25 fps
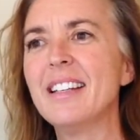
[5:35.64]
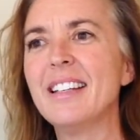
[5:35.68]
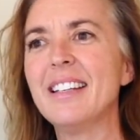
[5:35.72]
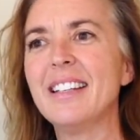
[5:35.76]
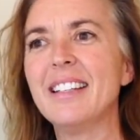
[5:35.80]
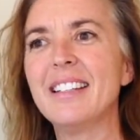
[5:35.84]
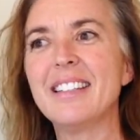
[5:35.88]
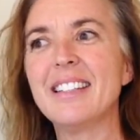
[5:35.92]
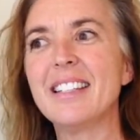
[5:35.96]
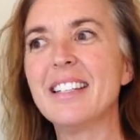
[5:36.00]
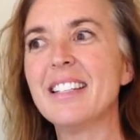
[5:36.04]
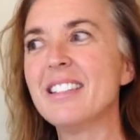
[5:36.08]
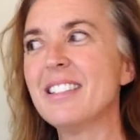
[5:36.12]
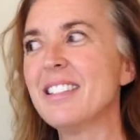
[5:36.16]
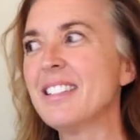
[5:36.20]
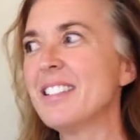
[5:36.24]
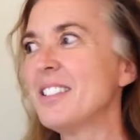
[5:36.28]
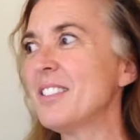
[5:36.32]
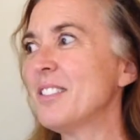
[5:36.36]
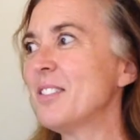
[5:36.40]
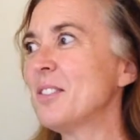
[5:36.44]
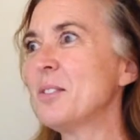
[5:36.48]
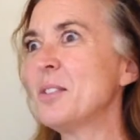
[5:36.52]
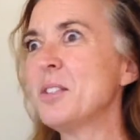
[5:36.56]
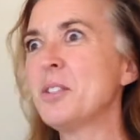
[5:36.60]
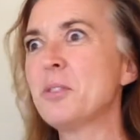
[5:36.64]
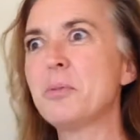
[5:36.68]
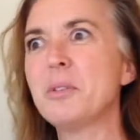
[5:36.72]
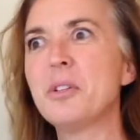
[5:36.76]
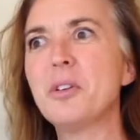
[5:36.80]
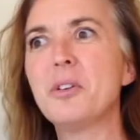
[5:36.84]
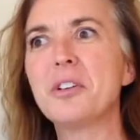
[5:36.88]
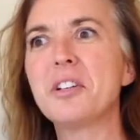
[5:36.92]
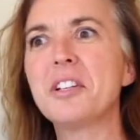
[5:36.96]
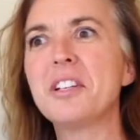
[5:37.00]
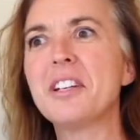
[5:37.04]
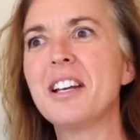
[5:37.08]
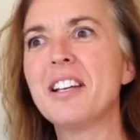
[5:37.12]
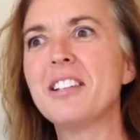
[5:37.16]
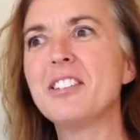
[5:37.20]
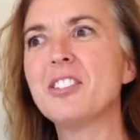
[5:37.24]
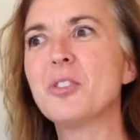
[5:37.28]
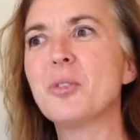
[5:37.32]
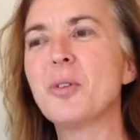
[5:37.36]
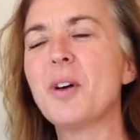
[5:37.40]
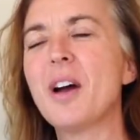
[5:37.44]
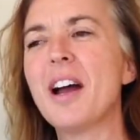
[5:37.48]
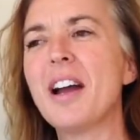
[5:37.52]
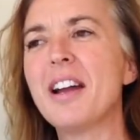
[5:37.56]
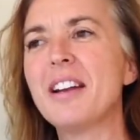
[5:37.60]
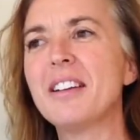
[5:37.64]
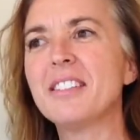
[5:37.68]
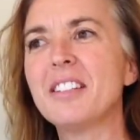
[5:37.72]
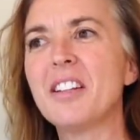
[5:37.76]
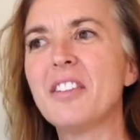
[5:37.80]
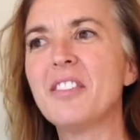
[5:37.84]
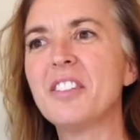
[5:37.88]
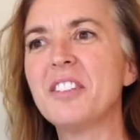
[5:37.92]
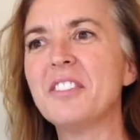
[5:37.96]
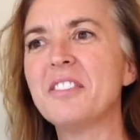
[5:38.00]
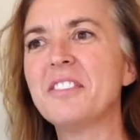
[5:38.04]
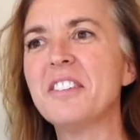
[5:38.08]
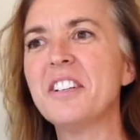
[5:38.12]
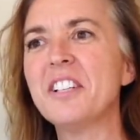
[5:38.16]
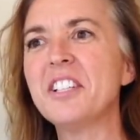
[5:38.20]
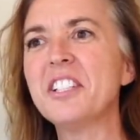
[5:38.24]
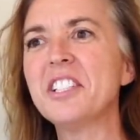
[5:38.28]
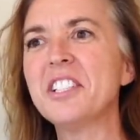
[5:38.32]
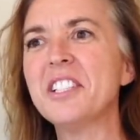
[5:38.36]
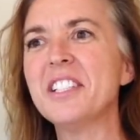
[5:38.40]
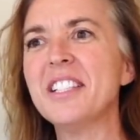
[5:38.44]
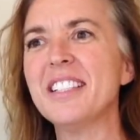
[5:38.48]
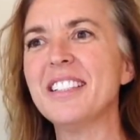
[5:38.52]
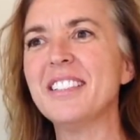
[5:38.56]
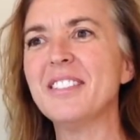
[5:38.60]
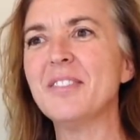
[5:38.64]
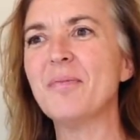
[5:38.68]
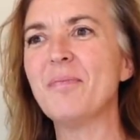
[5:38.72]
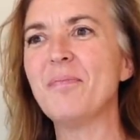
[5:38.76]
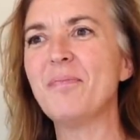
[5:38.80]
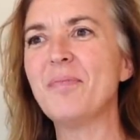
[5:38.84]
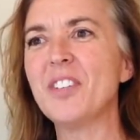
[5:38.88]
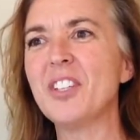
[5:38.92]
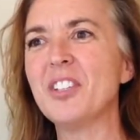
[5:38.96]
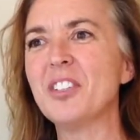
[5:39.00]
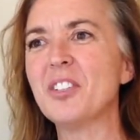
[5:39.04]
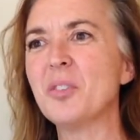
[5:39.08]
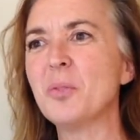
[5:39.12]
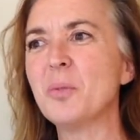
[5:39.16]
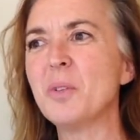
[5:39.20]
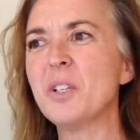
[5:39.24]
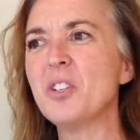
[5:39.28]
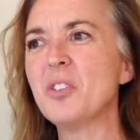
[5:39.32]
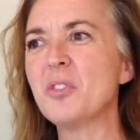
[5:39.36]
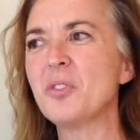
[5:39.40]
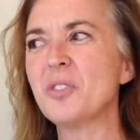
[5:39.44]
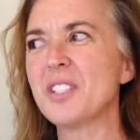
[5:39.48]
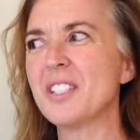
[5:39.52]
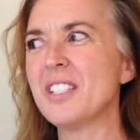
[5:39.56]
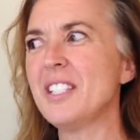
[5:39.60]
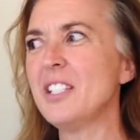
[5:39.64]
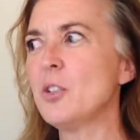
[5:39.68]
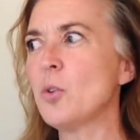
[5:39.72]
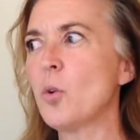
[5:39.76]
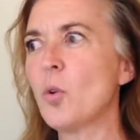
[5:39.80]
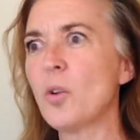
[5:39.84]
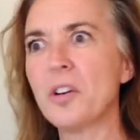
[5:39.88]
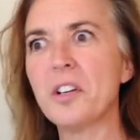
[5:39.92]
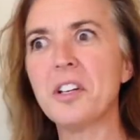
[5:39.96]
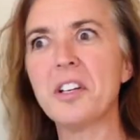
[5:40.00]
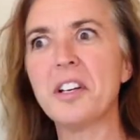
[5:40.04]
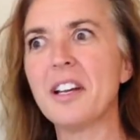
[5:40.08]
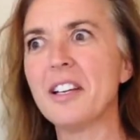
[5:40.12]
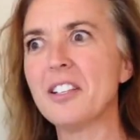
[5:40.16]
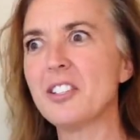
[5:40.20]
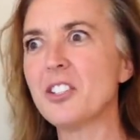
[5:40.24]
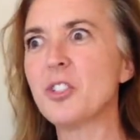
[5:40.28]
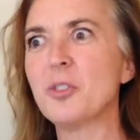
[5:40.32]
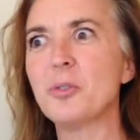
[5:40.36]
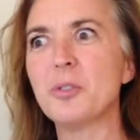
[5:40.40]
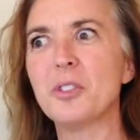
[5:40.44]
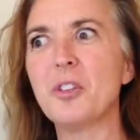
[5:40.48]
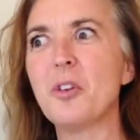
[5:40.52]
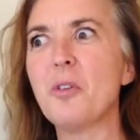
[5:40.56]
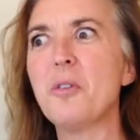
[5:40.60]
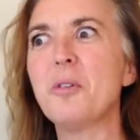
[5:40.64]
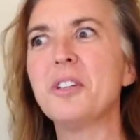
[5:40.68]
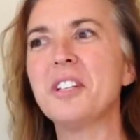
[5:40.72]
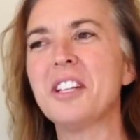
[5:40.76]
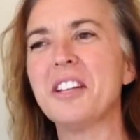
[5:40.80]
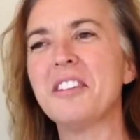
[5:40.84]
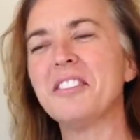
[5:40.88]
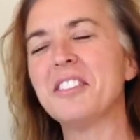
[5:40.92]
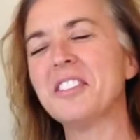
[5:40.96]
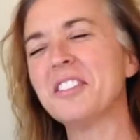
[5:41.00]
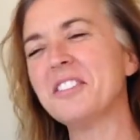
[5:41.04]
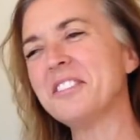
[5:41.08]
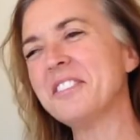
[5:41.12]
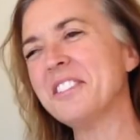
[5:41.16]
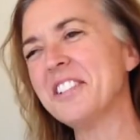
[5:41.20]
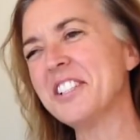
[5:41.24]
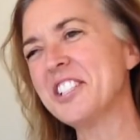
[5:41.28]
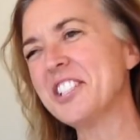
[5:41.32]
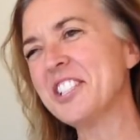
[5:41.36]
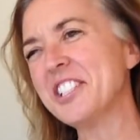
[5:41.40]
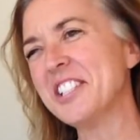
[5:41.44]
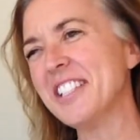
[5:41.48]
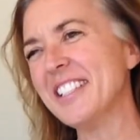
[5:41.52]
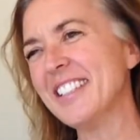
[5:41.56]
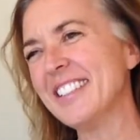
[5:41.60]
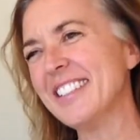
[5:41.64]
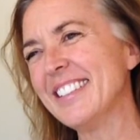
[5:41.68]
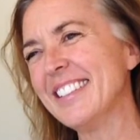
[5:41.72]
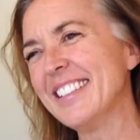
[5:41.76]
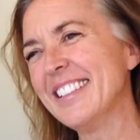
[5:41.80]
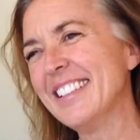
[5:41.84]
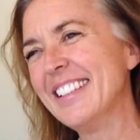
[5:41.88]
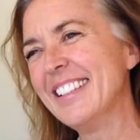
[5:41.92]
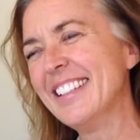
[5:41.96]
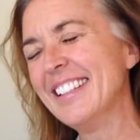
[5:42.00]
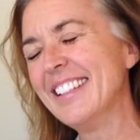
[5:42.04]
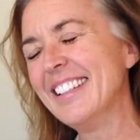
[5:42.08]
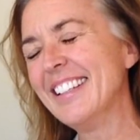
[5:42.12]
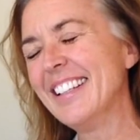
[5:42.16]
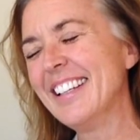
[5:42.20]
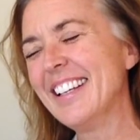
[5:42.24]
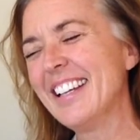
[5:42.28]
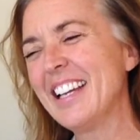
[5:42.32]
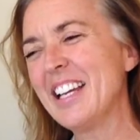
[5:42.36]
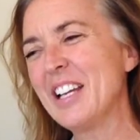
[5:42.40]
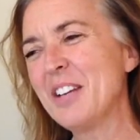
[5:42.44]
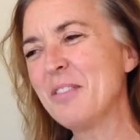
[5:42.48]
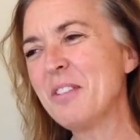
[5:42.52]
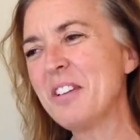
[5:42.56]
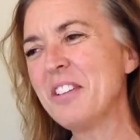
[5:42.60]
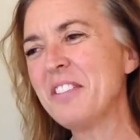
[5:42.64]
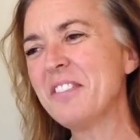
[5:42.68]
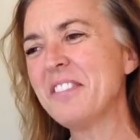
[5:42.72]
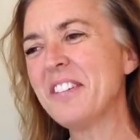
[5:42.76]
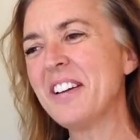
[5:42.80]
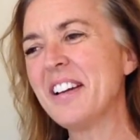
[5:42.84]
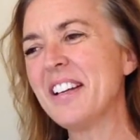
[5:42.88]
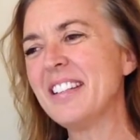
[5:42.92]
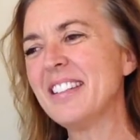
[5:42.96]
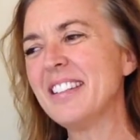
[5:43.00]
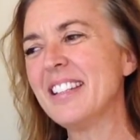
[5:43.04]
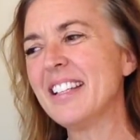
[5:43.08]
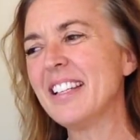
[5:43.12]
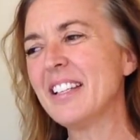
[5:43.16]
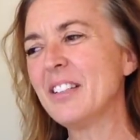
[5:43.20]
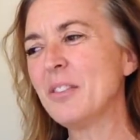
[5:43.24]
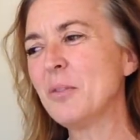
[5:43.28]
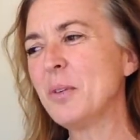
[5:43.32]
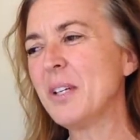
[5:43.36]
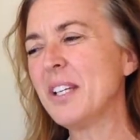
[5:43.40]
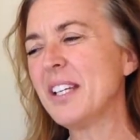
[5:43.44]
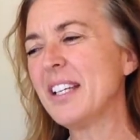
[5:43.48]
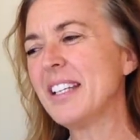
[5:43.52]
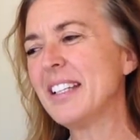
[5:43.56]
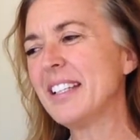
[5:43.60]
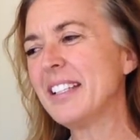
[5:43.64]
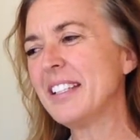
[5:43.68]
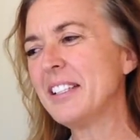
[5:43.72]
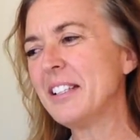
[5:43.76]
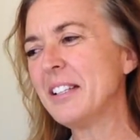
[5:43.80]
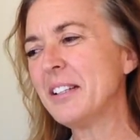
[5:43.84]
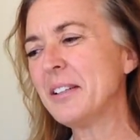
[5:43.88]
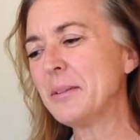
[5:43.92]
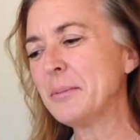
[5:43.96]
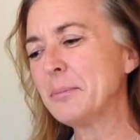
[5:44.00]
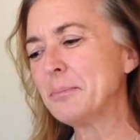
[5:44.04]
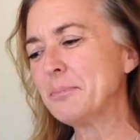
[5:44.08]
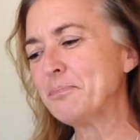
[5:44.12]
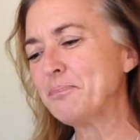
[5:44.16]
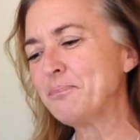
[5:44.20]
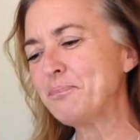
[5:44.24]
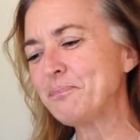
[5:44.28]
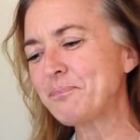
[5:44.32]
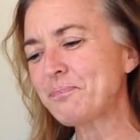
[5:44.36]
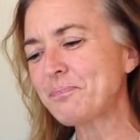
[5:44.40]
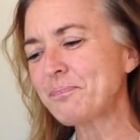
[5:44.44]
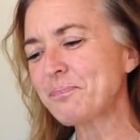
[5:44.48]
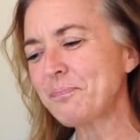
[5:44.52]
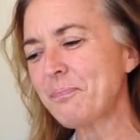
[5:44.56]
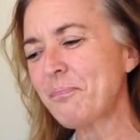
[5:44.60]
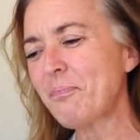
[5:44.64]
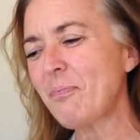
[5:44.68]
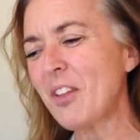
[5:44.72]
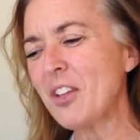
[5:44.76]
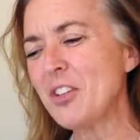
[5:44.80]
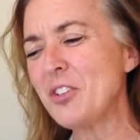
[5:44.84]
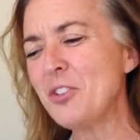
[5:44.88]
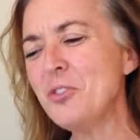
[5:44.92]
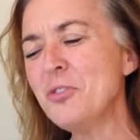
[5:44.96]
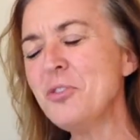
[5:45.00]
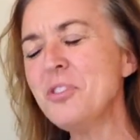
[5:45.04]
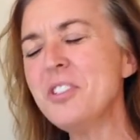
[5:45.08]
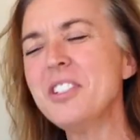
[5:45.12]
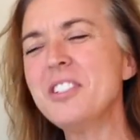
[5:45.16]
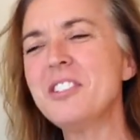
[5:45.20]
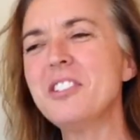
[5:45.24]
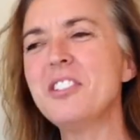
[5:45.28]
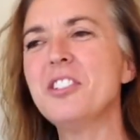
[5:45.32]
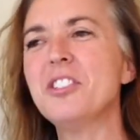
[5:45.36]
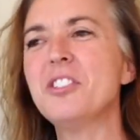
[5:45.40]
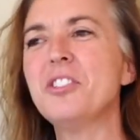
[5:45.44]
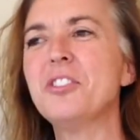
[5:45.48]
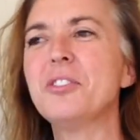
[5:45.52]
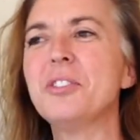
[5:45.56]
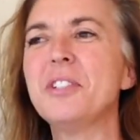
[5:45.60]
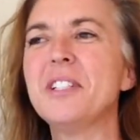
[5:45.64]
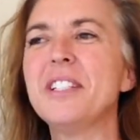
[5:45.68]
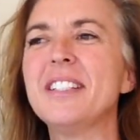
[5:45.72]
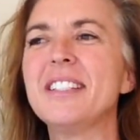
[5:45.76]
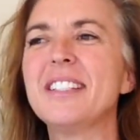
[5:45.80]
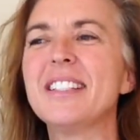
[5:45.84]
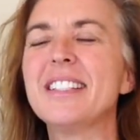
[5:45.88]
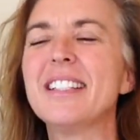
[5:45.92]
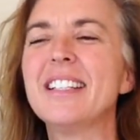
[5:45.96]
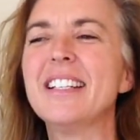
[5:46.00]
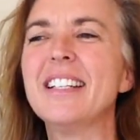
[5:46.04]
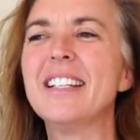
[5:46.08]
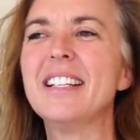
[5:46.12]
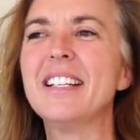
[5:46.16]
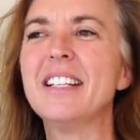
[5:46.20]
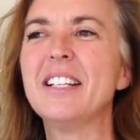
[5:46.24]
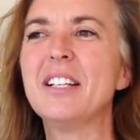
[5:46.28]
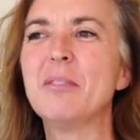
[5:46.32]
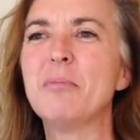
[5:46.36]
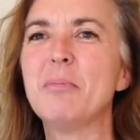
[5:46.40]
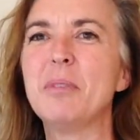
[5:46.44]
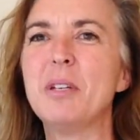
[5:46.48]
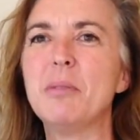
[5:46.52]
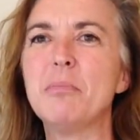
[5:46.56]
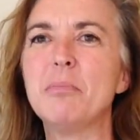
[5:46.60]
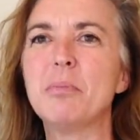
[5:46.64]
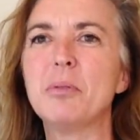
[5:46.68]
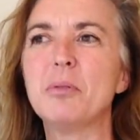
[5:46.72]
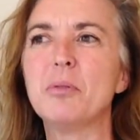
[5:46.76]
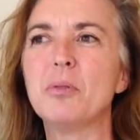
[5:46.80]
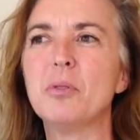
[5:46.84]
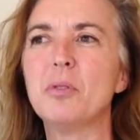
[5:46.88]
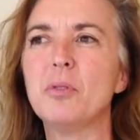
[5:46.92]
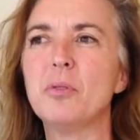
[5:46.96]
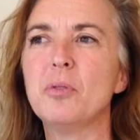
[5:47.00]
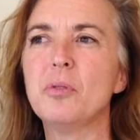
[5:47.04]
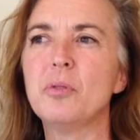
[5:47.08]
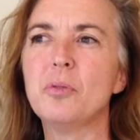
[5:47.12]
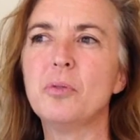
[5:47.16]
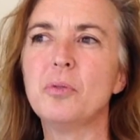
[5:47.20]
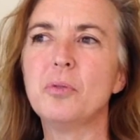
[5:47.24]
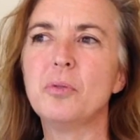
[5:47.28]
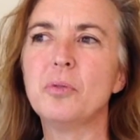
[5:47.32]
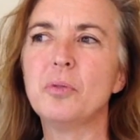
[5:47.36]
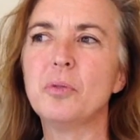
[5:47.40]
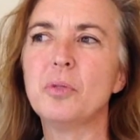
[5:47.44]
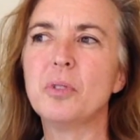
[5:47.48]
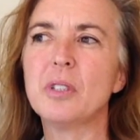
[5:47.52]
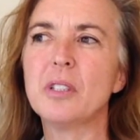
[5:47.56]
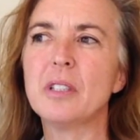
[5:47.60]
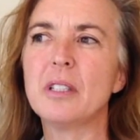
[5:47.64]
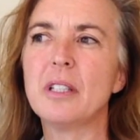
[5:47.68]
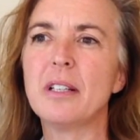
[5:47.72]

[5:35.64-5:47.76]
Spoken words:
it tends to always reorganize to a higher level of functioning. You know, we don't see it organized to a lower level of functioning. And we find that we can use it to treat people who